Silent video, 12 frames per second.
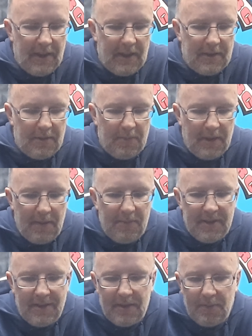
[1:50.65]
It's
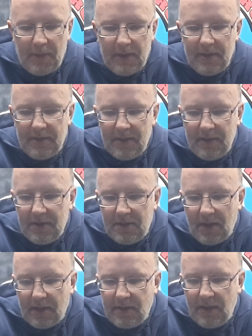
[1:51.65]
limited a bit as in its
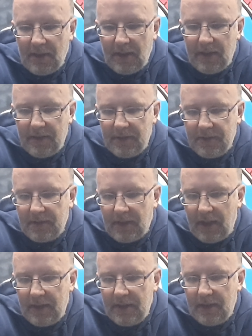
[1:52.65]
chassis clearance,
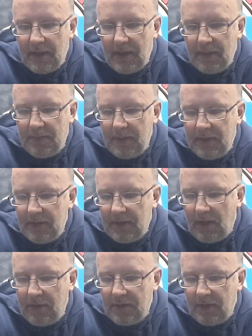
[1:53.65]
getting it in
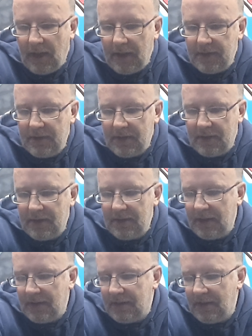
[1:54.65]
long grass. It
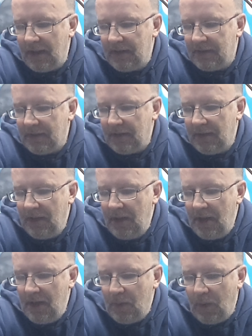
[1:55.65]
tends to
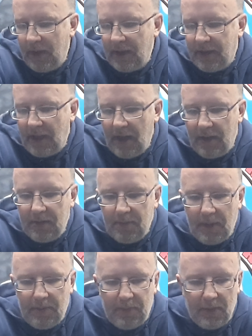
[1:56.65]
weigh it down a
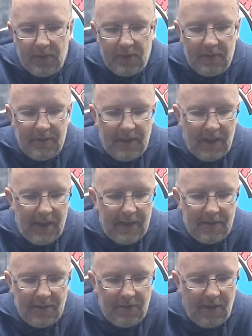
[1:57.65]
bit, but
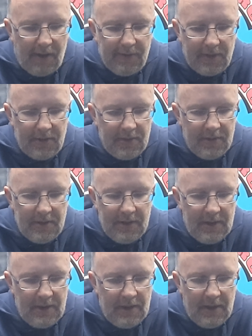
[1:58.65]
dirt and gravel,
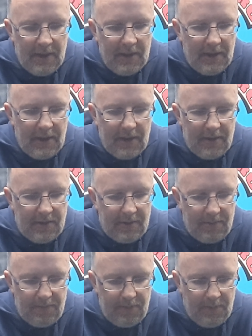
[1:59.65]

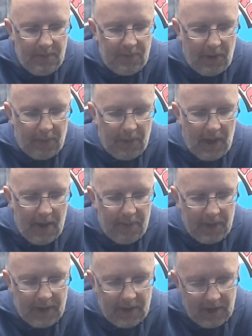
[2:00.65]
it's proper epic.